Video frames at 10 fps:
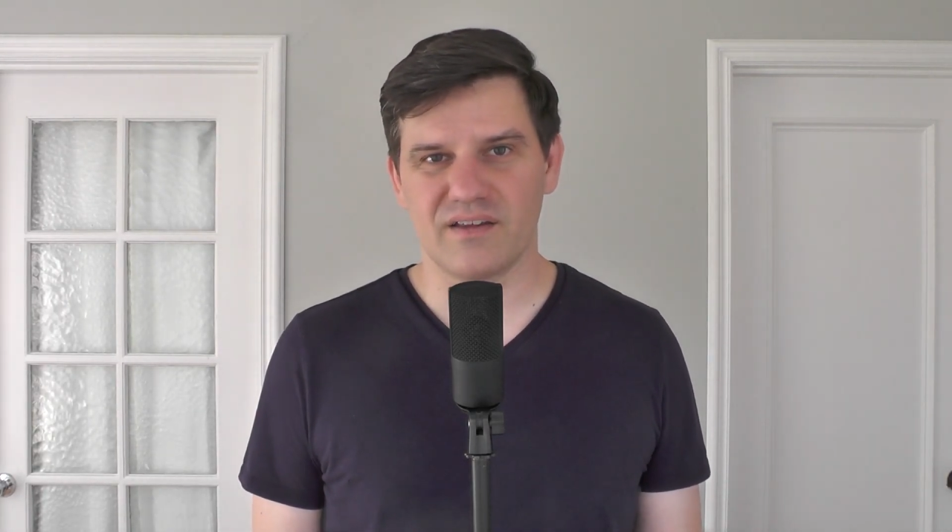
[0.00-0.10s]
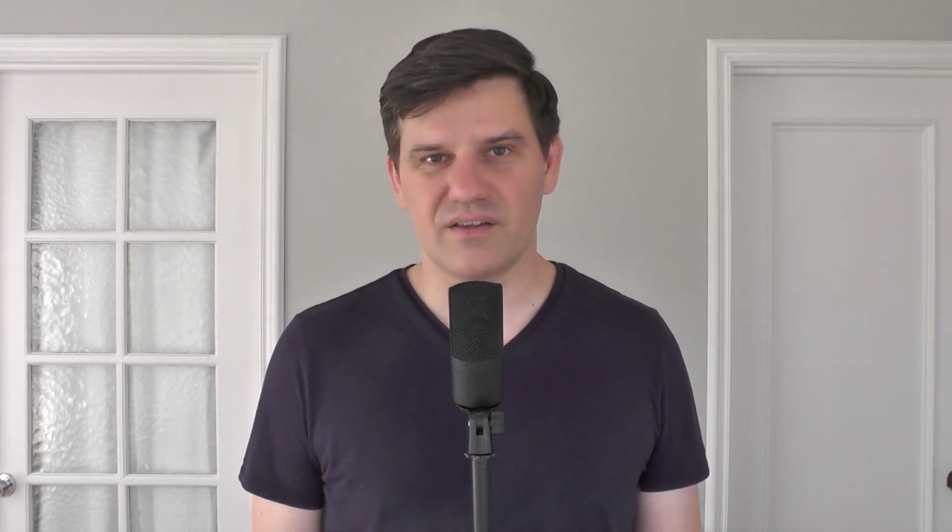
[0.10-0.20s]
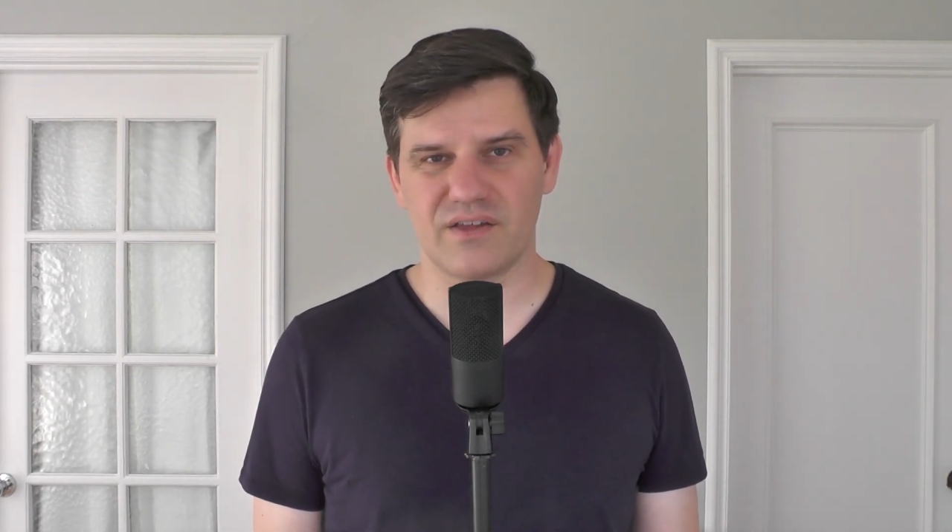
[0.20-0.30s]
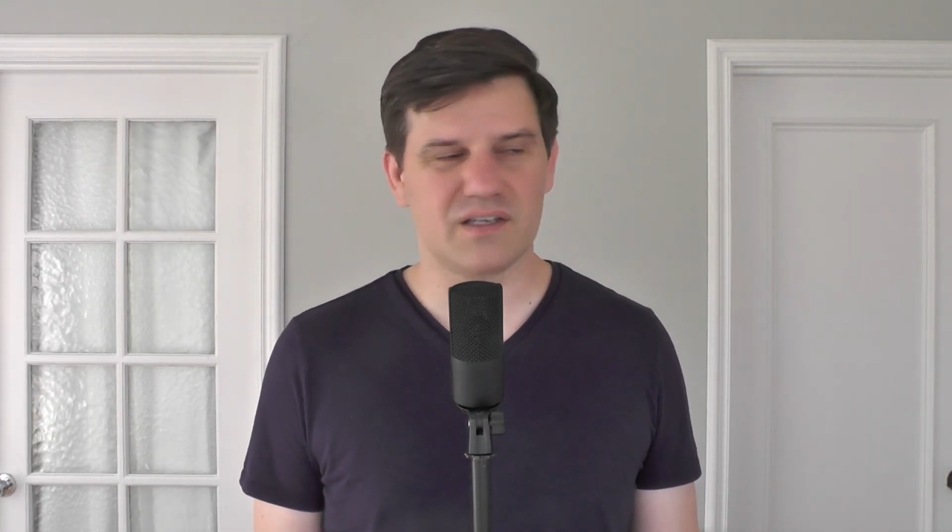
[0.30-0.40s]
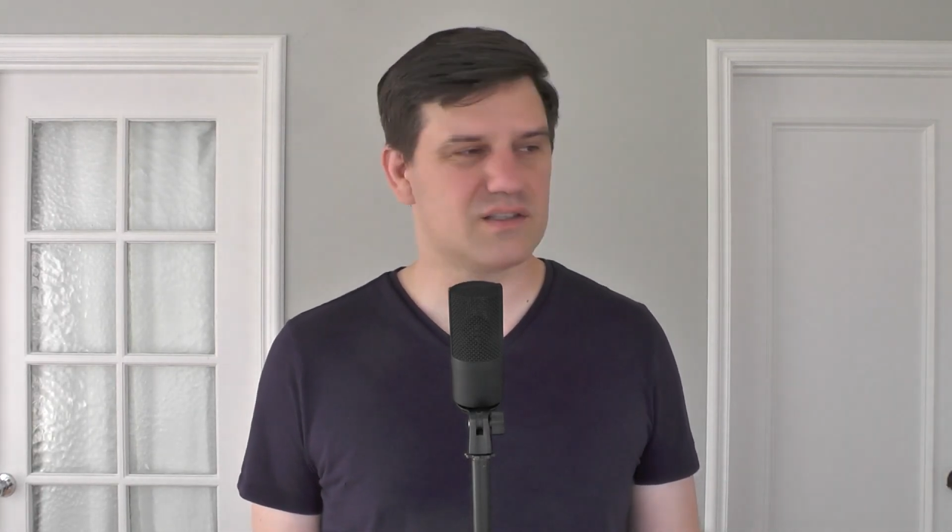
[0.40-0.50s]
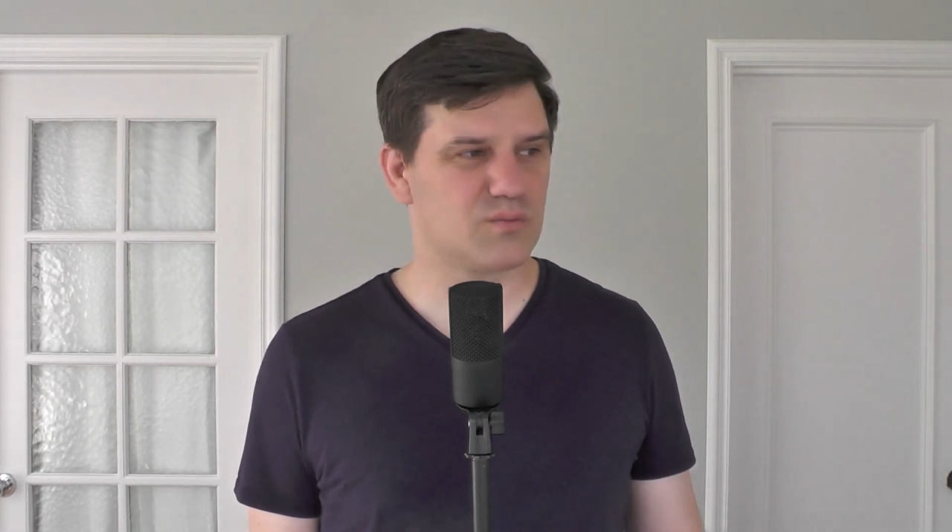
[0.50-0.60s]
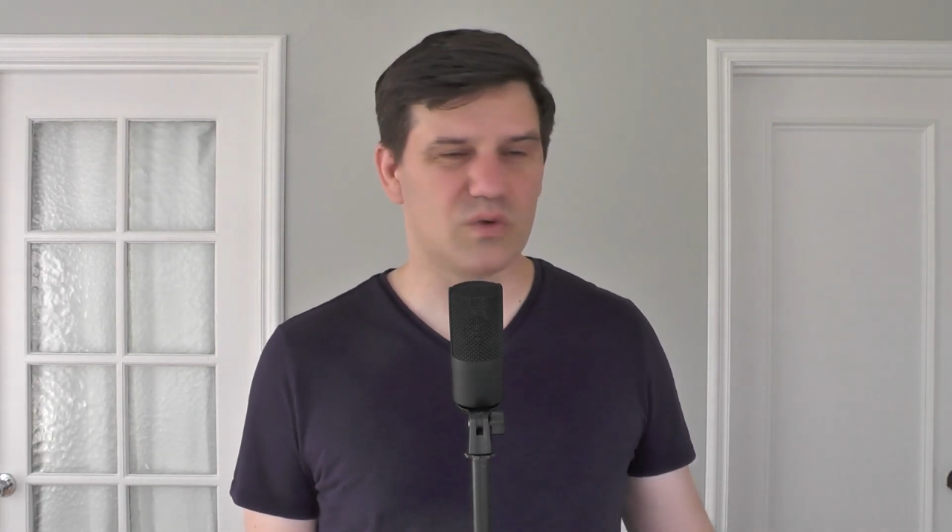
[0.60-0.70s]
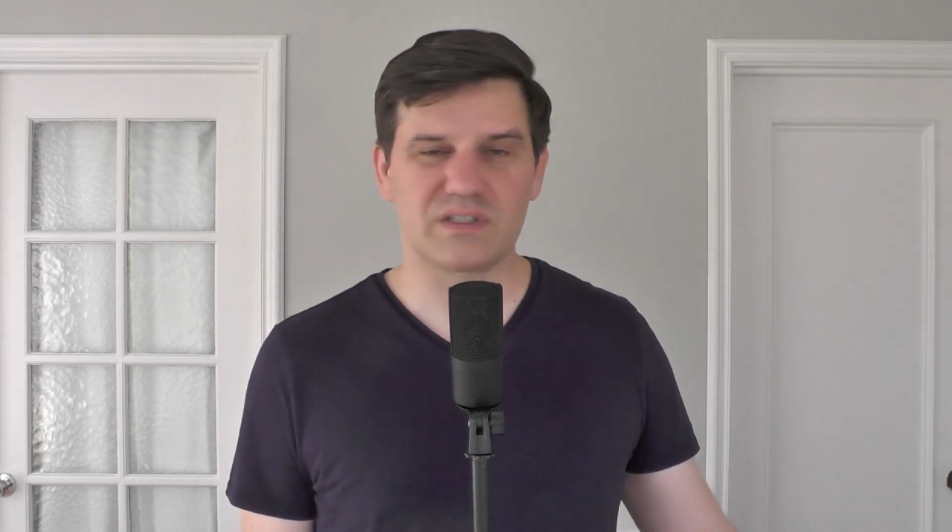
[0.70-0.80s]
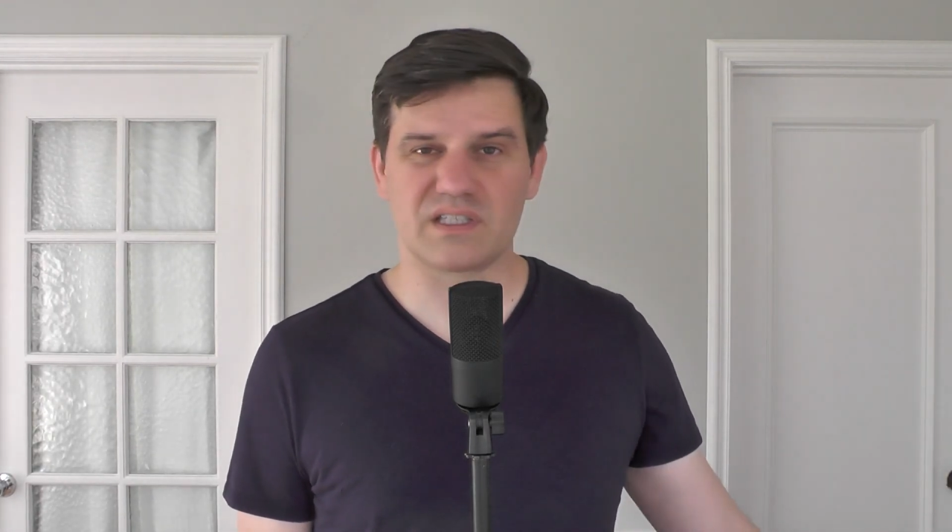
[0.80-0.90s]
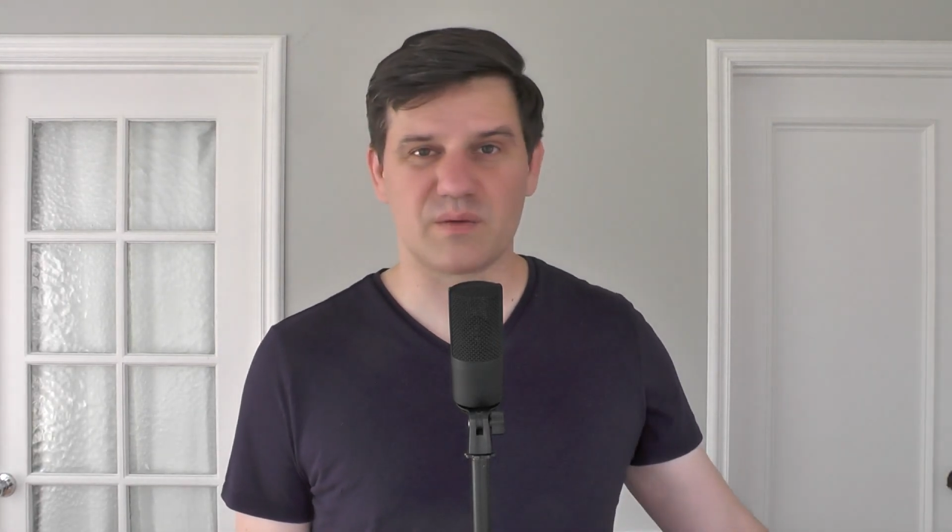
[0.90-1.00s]
Things
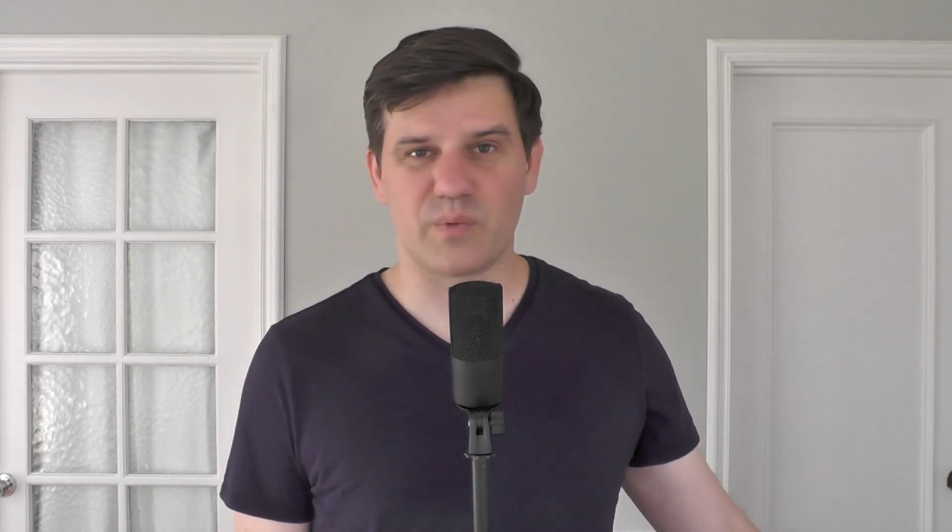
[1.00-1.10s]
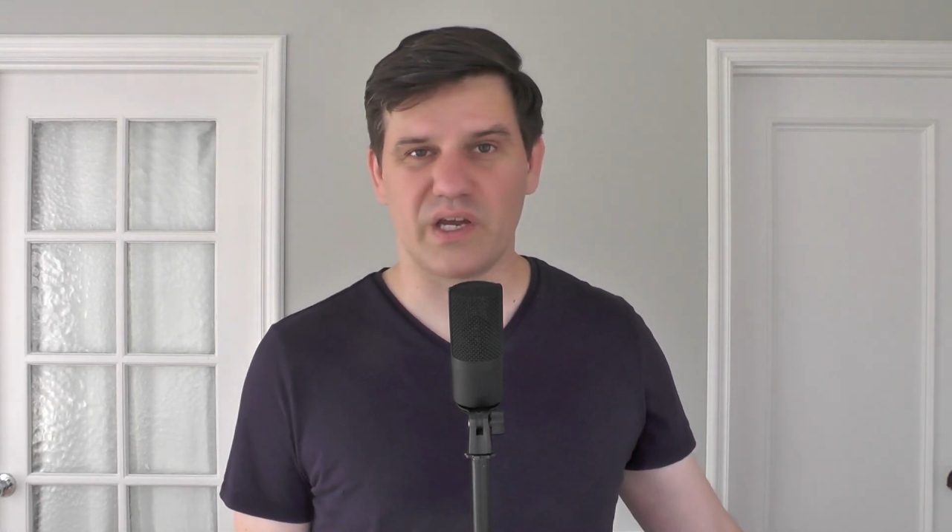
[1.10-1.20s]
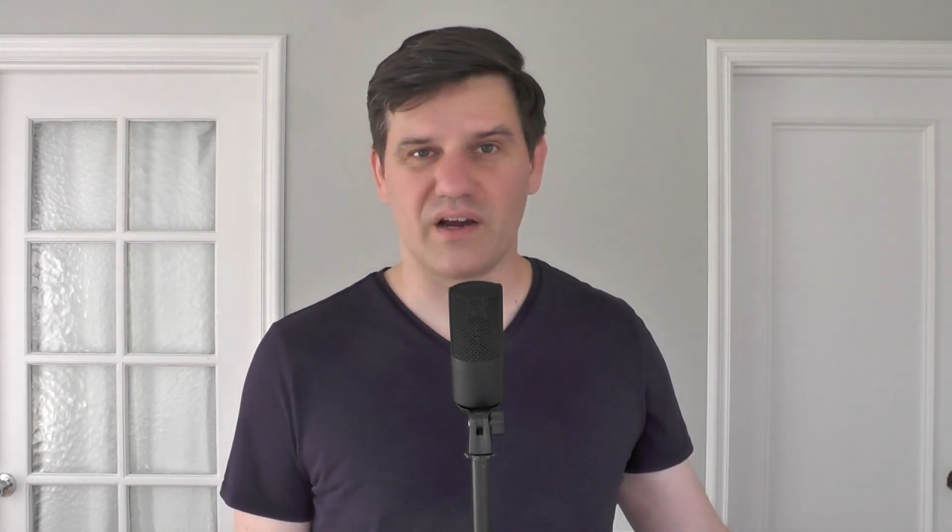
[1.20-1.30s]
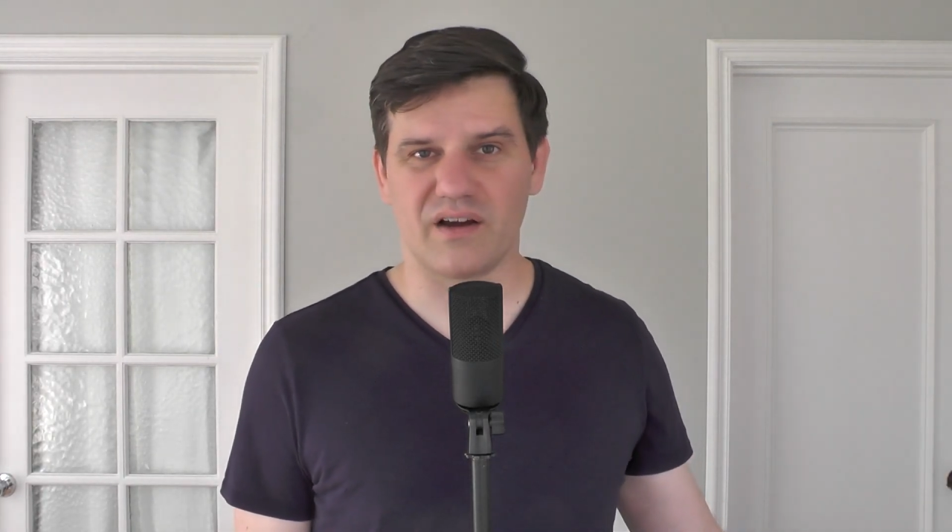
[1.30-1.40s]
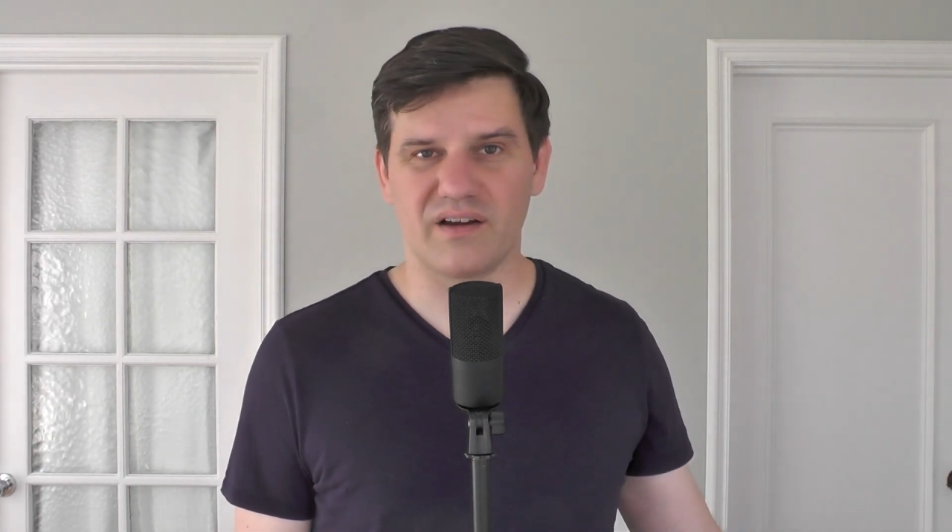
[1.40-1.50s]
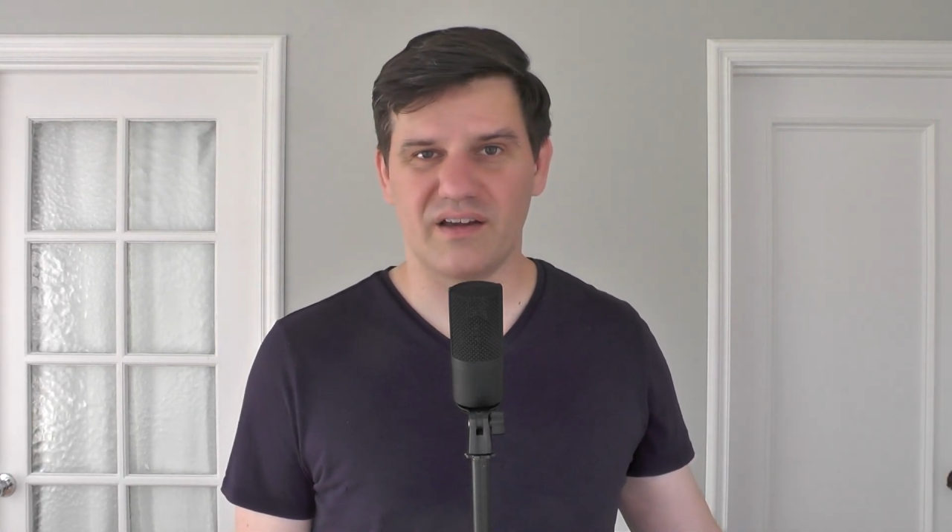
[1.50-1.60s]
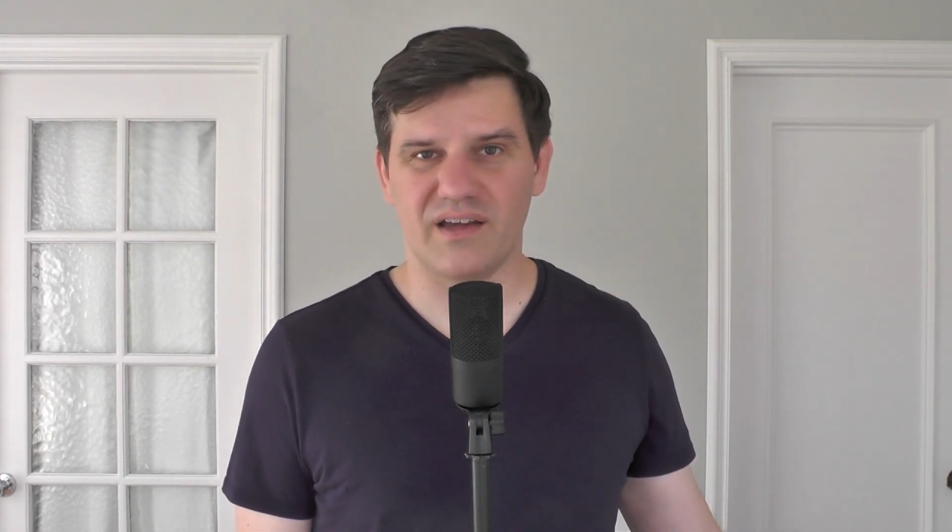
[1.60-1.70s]
will disappear,